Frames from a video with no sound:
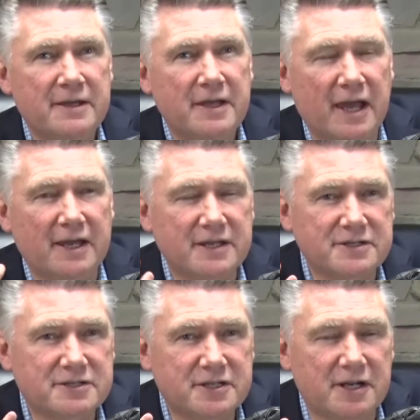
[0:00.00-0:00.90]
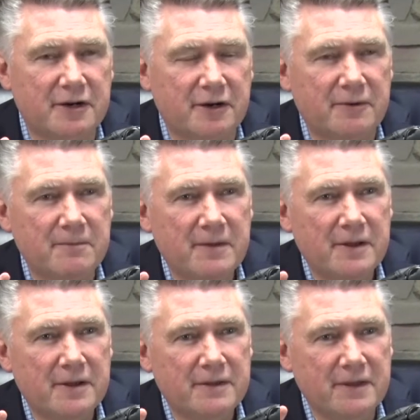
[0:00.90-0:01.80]
and consider
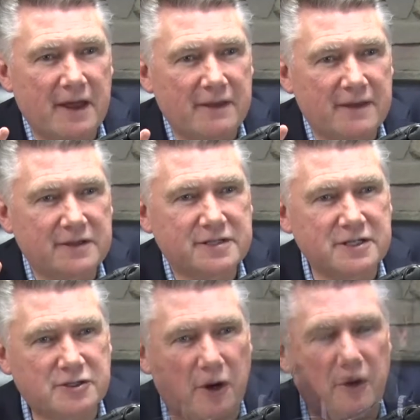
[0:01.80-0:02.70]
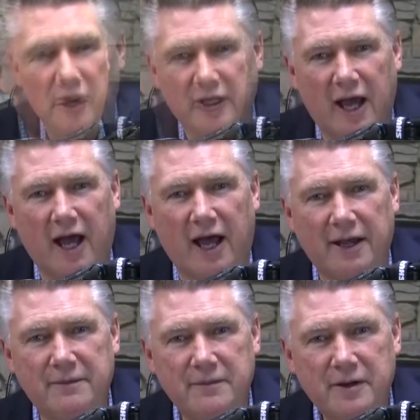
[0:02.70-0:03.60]
that this eternal
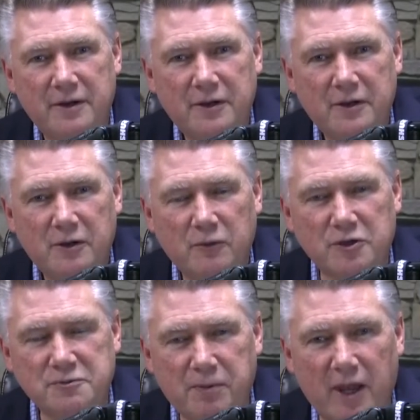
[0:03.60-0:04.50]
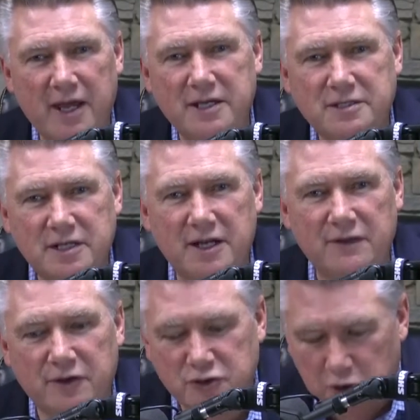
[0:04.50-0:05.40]
God was placed in
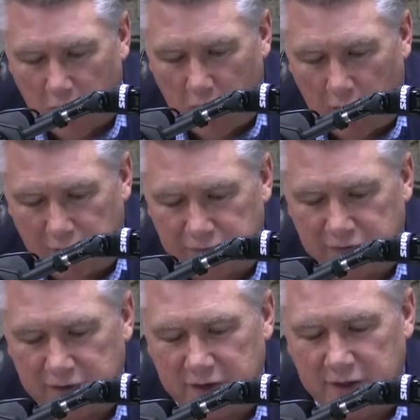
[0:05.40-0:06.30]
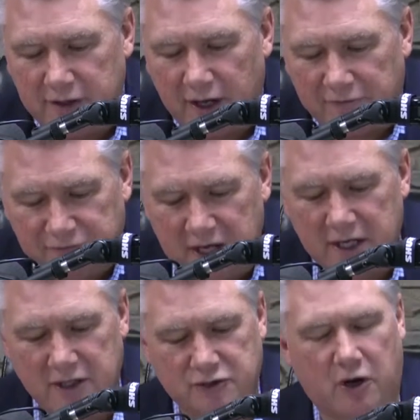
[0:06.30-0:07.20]
the trough, a
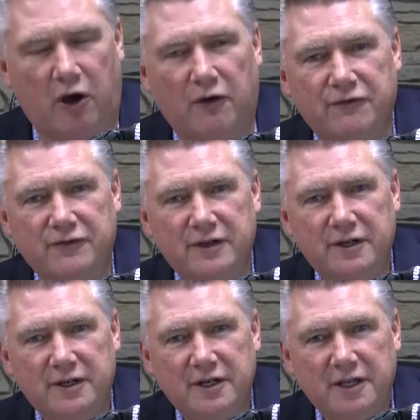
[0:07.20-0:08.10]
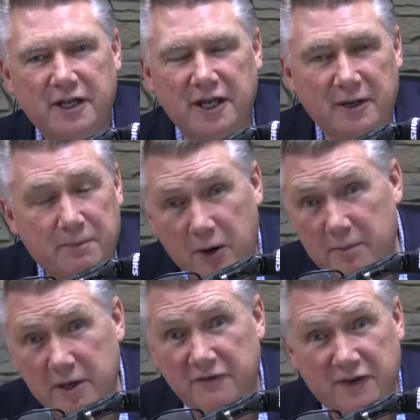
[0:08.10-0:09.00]
feeding trough, in a
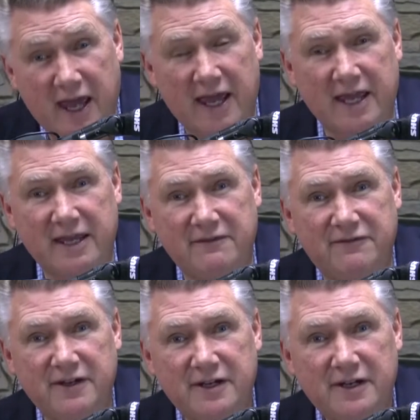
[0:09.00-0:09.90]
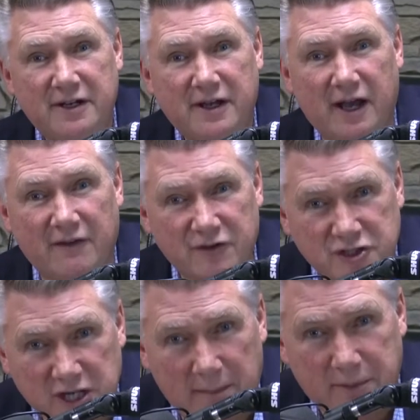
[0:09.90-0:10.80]
primitive cave of a
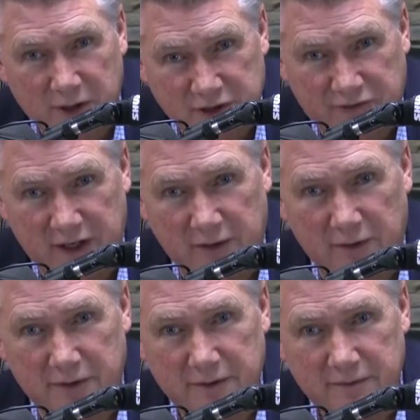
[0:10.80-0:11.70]
shepherd's field.